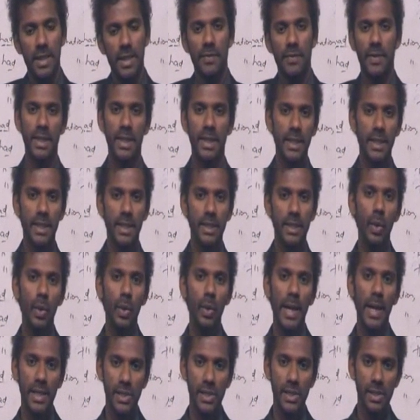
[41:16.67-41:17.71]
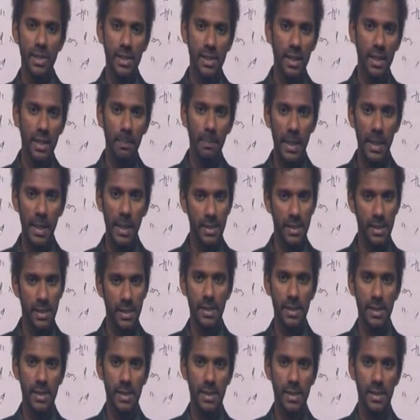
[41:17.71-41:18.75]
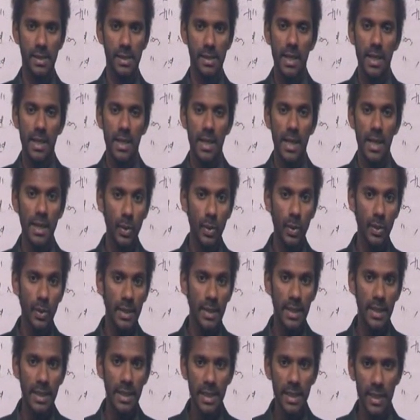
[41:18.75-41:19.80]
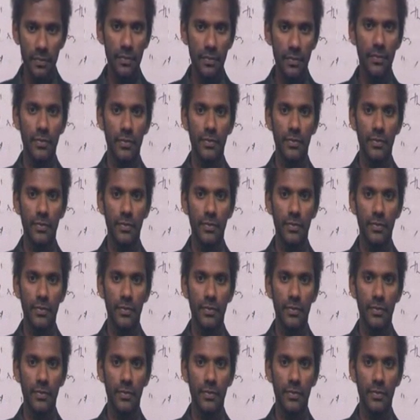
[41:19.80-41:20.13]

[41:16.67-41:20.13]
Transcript: When there are two actions in the past tense, and only if